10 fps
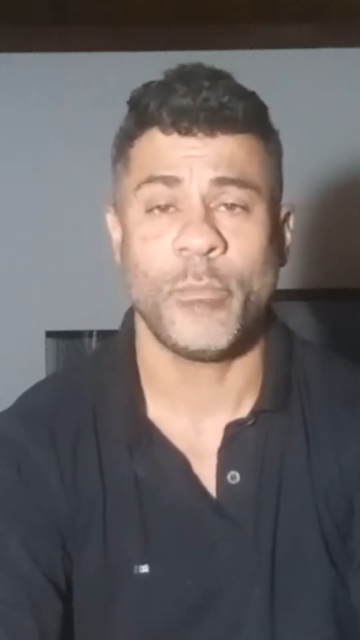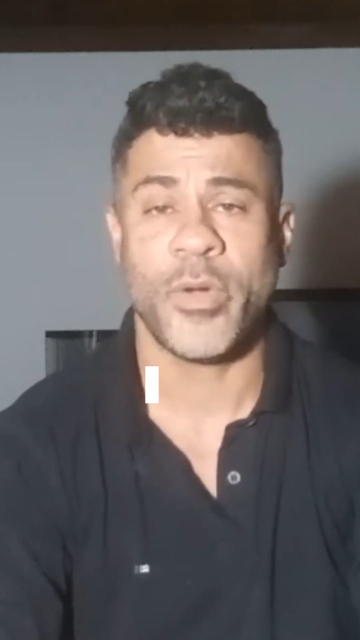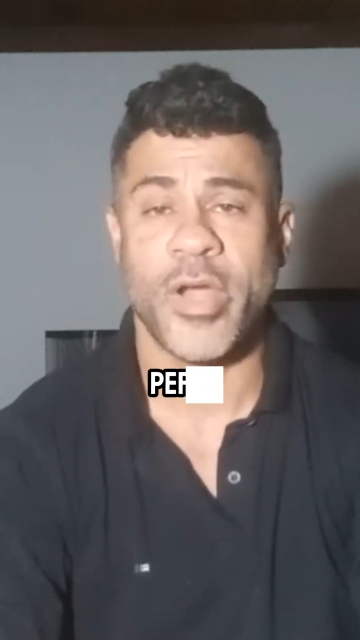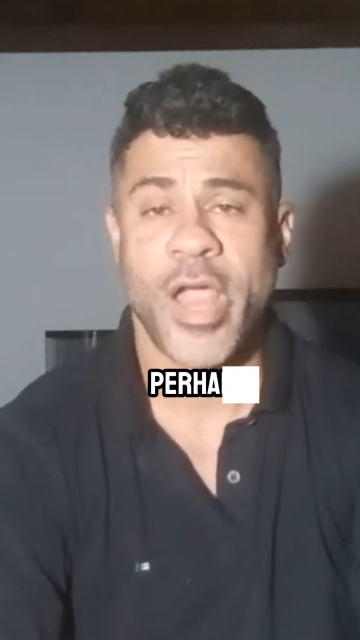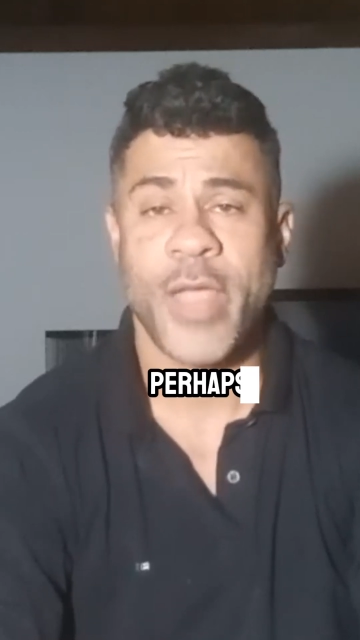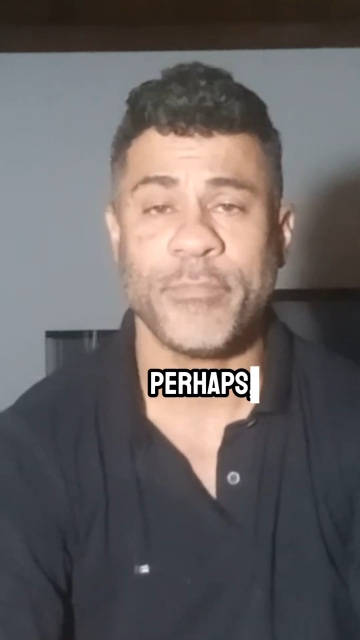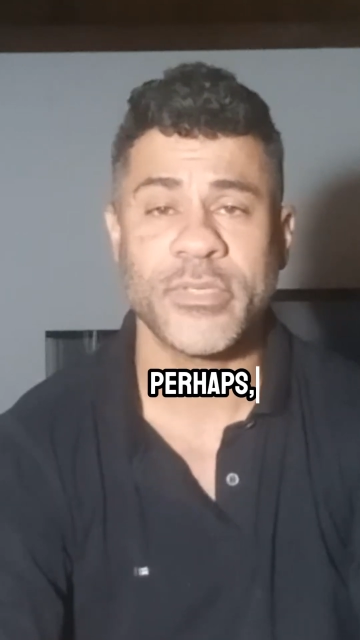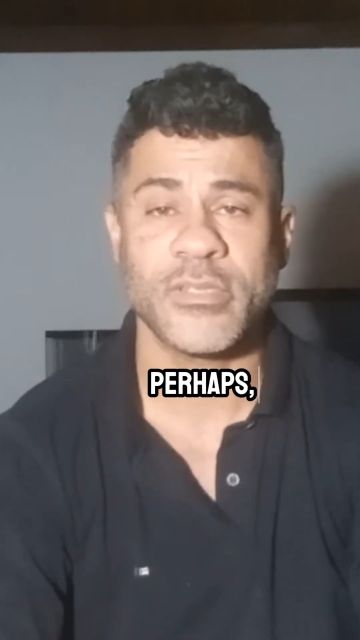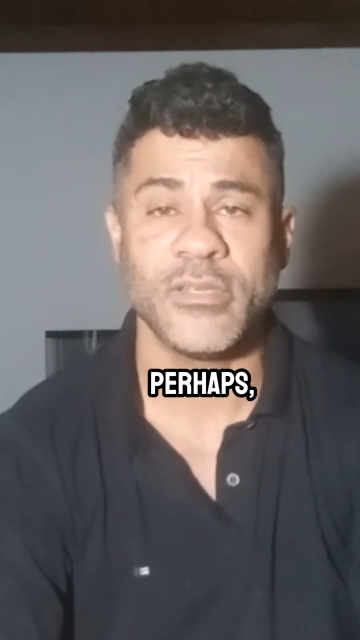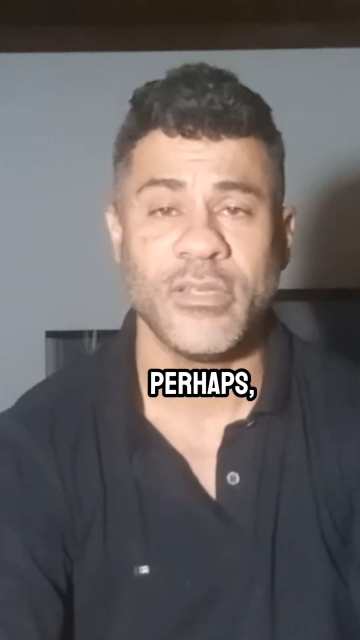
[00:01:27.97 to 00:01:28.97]

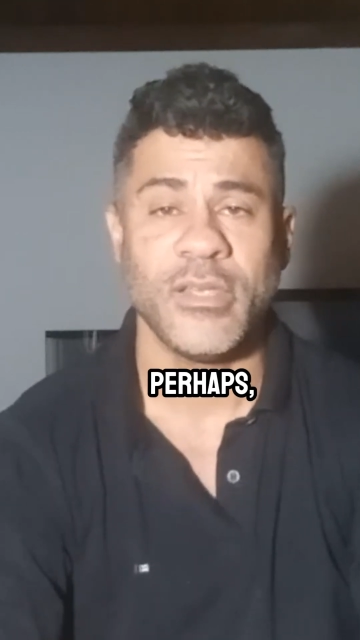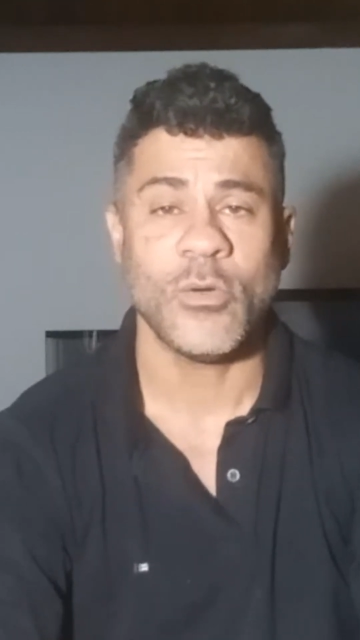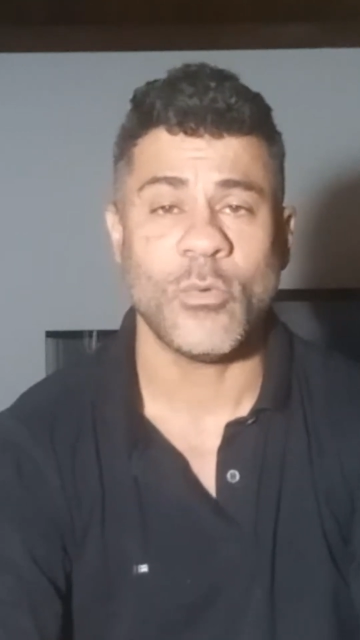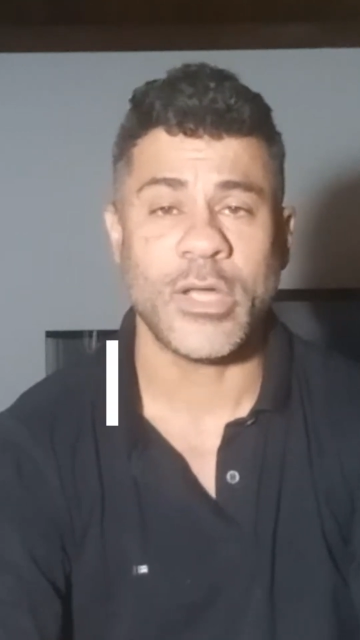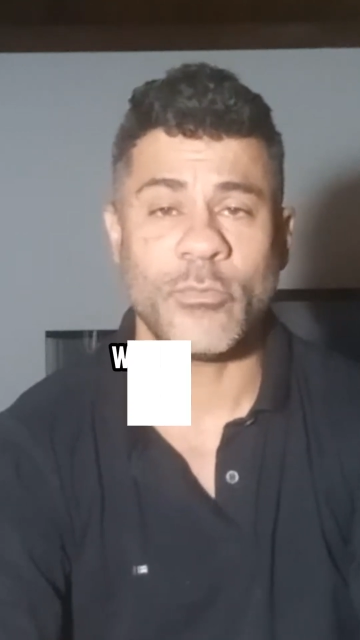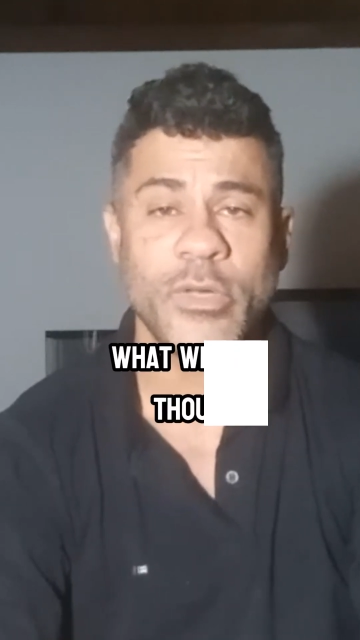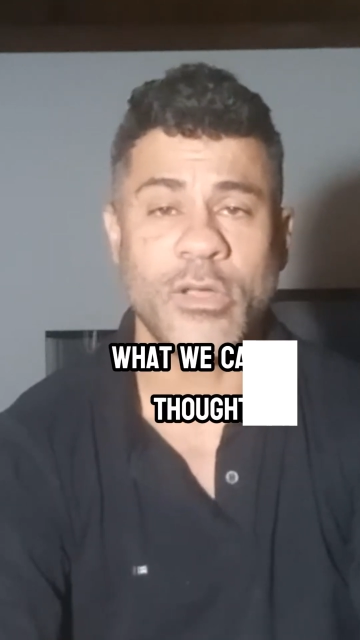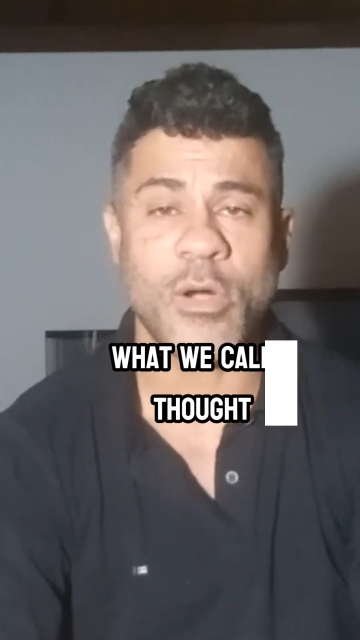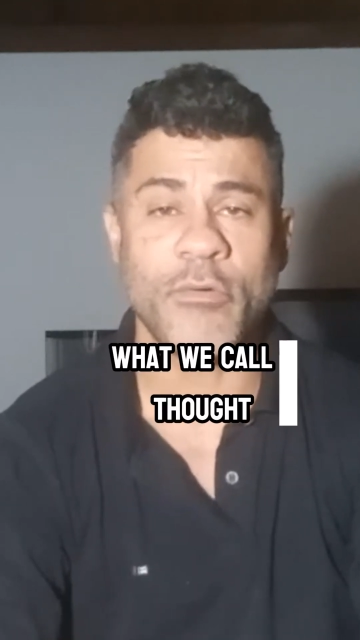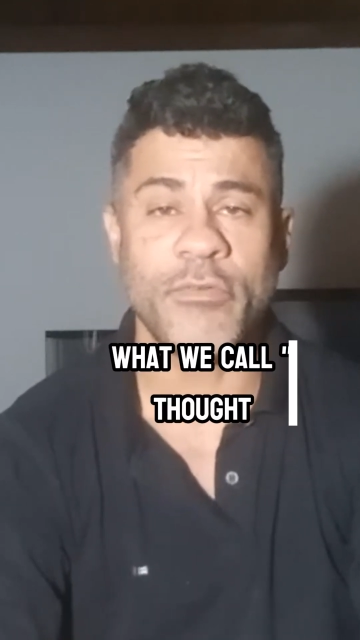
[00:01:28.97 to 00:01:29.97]
Perhaps what we
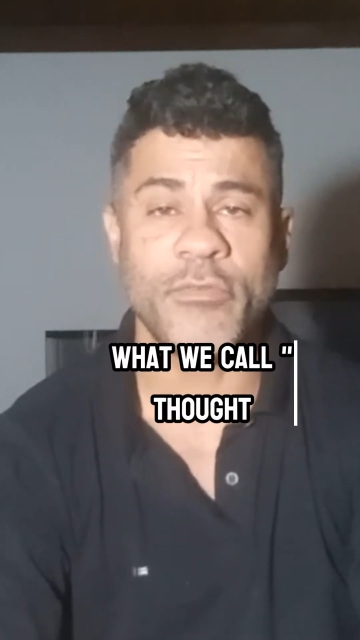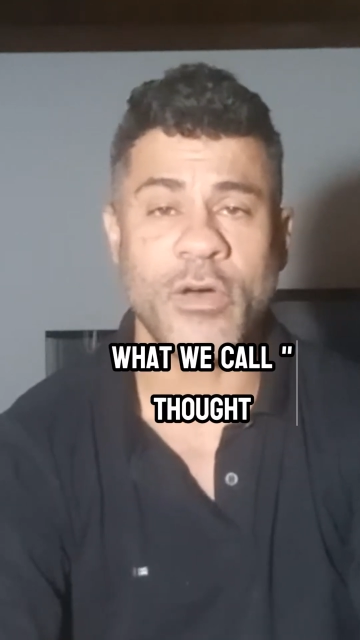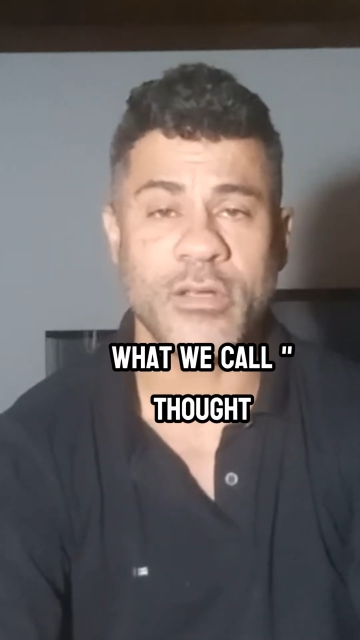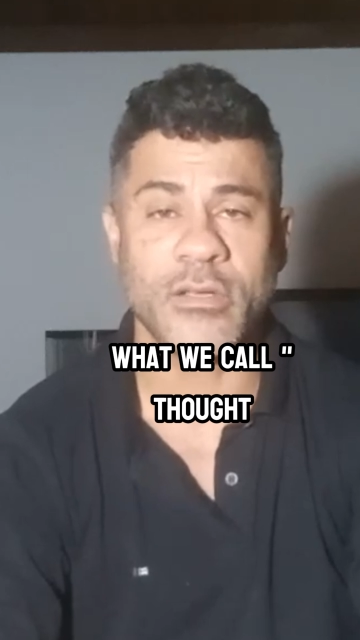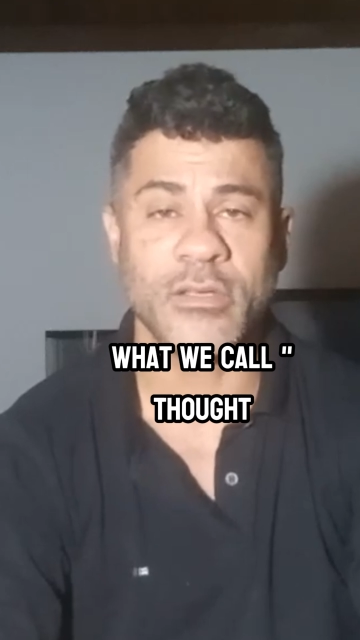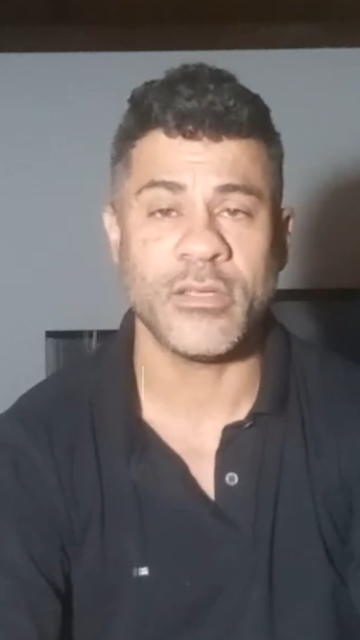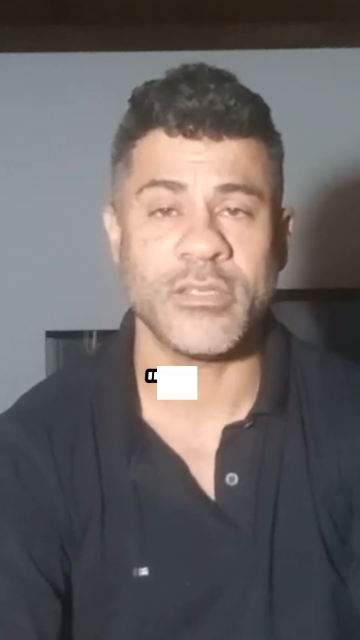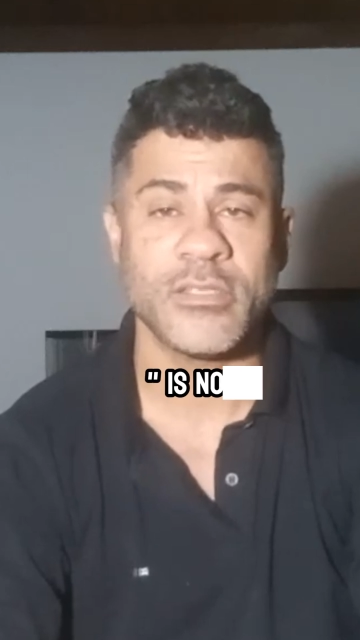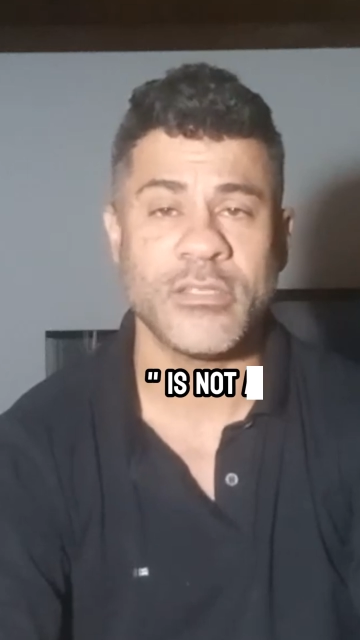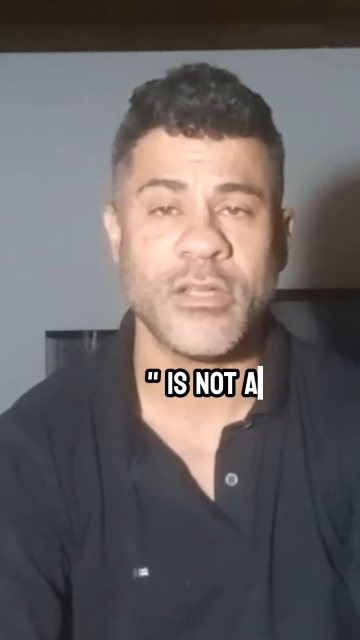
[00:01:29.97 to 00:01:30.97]
call thought
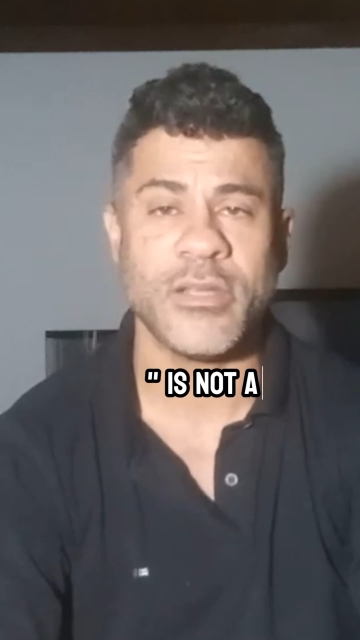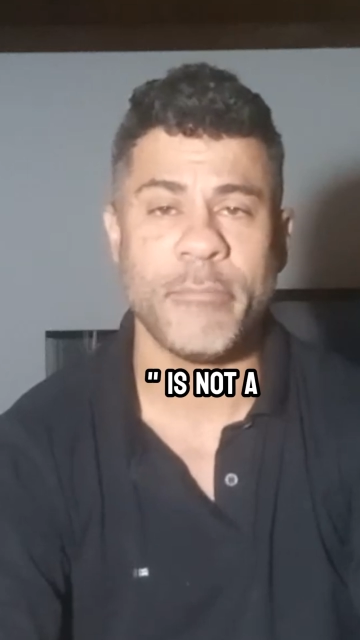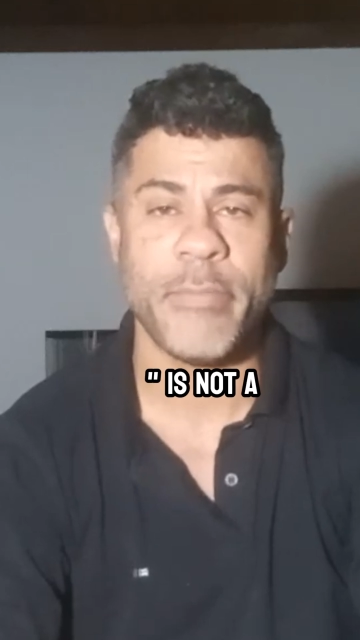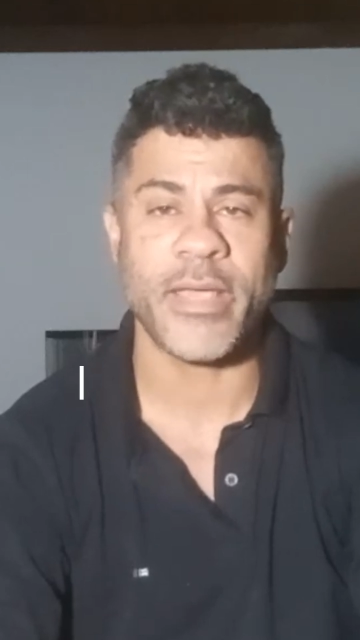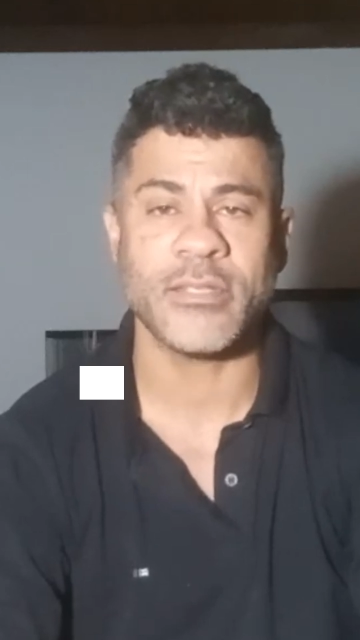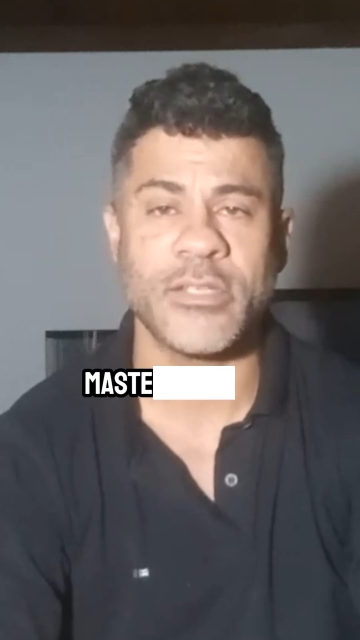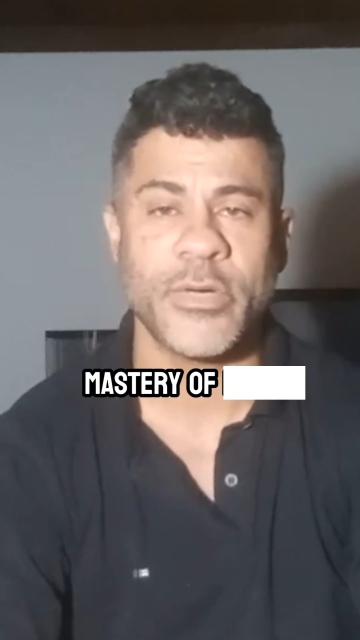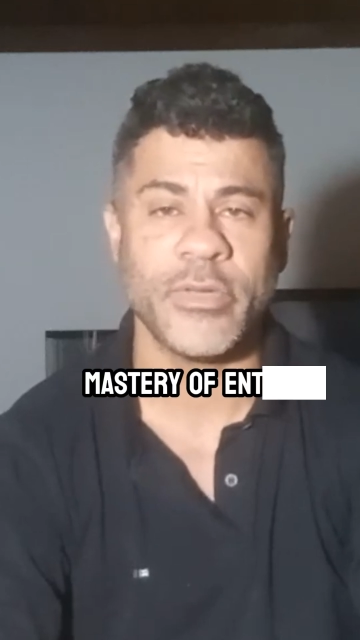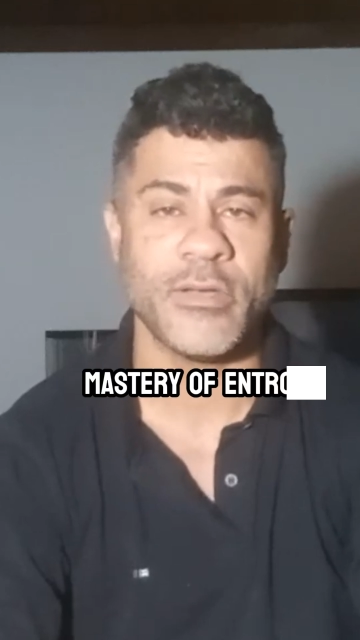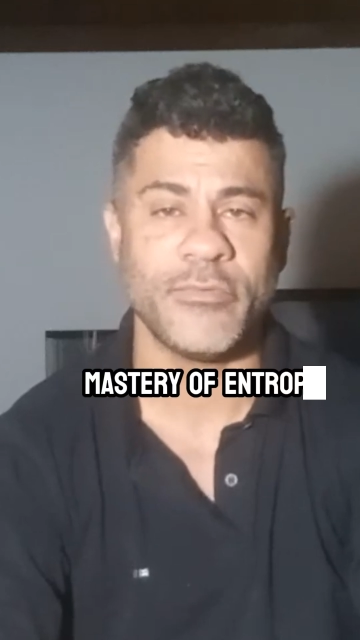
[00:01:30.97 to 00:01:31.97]
is not a
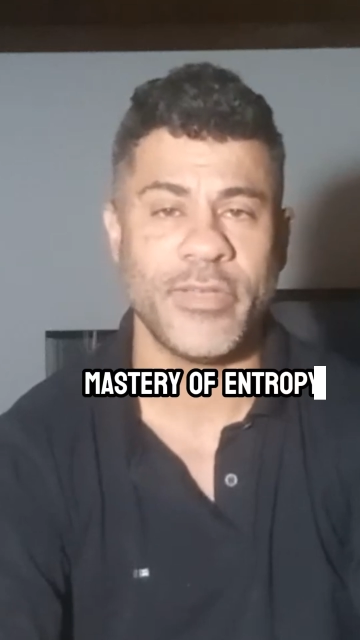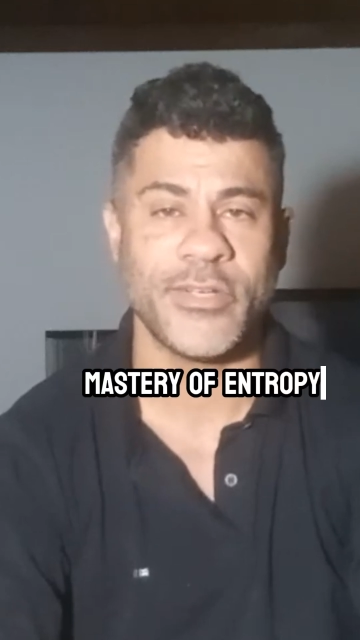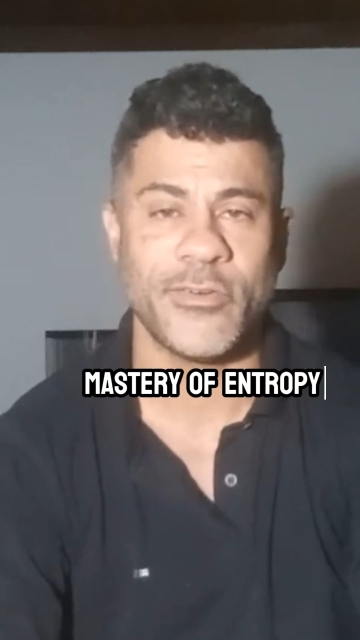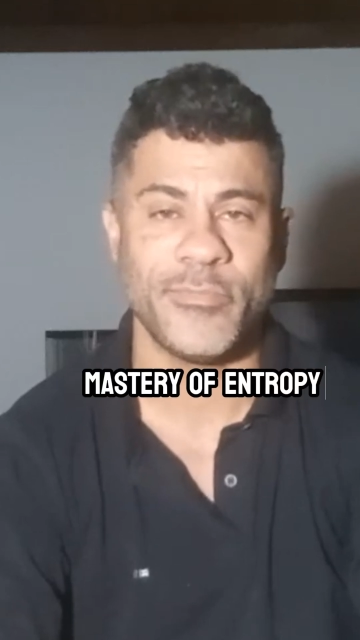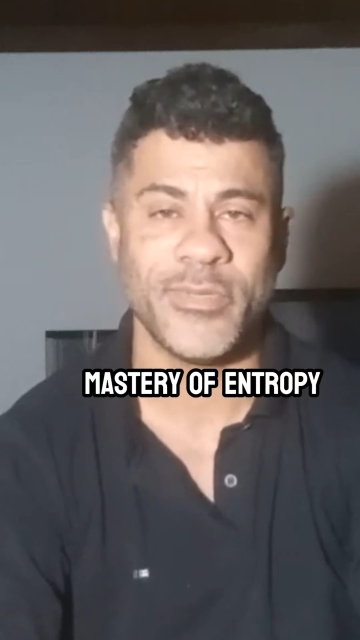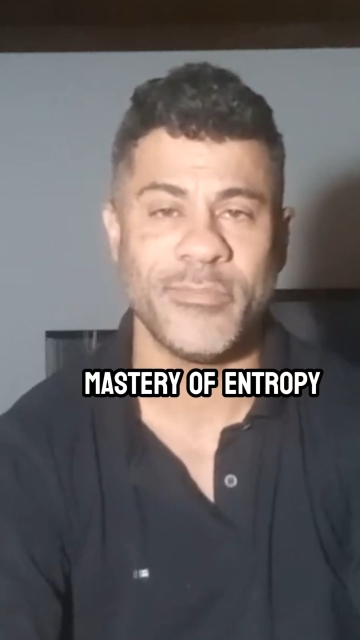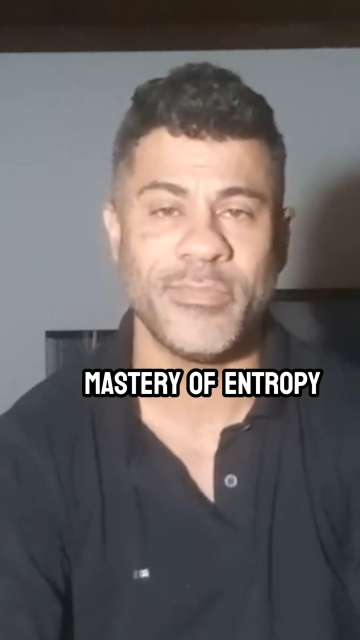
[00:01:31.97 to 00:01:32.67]
mastery of entropy,